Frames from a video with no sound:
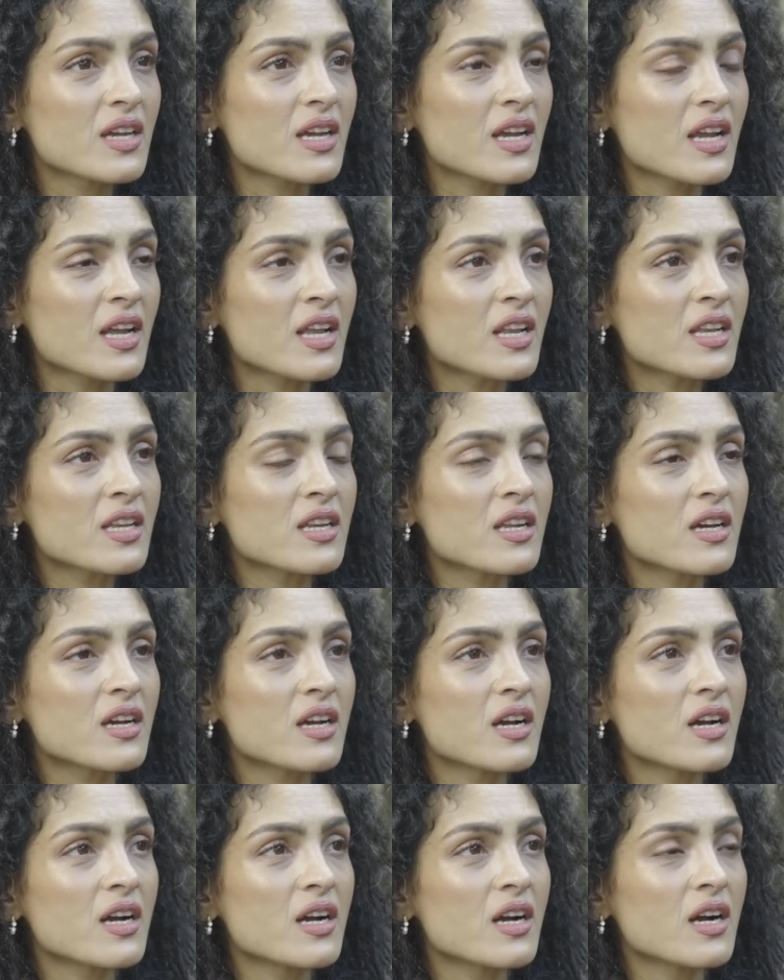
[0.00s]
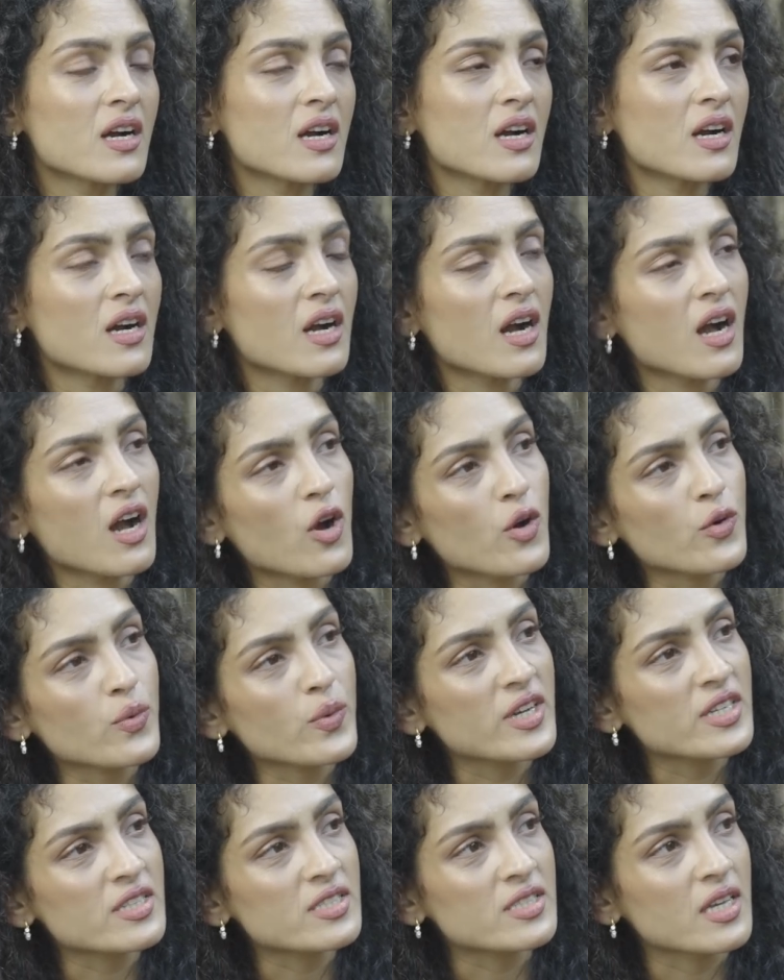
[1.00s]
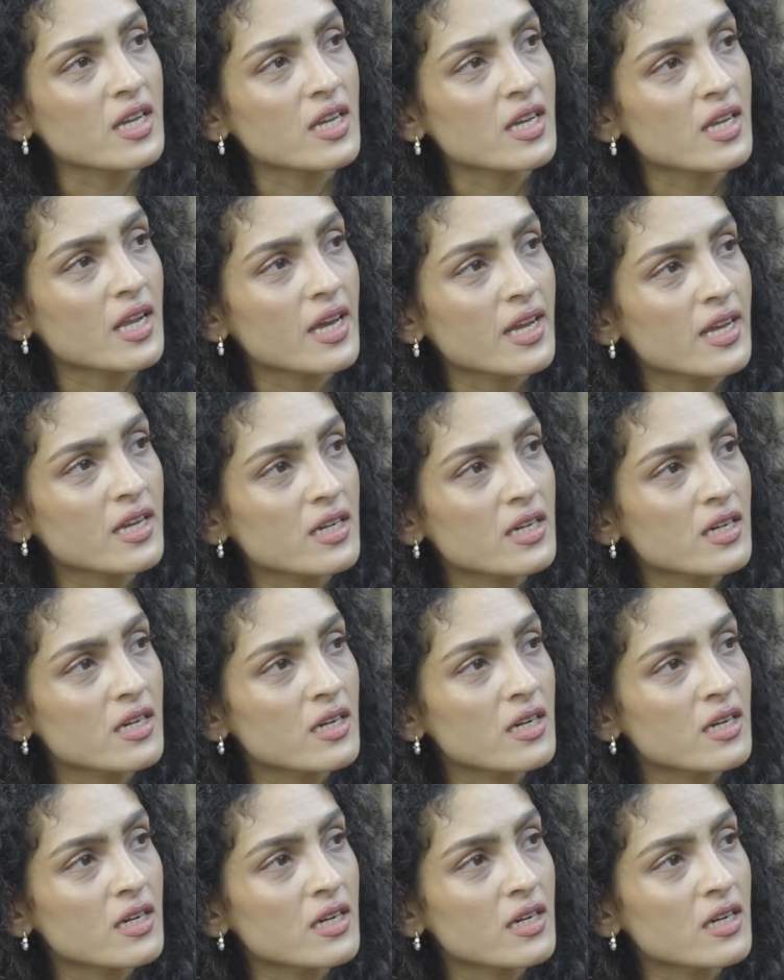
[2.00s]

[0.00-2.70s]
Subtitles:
in, how do I say, like,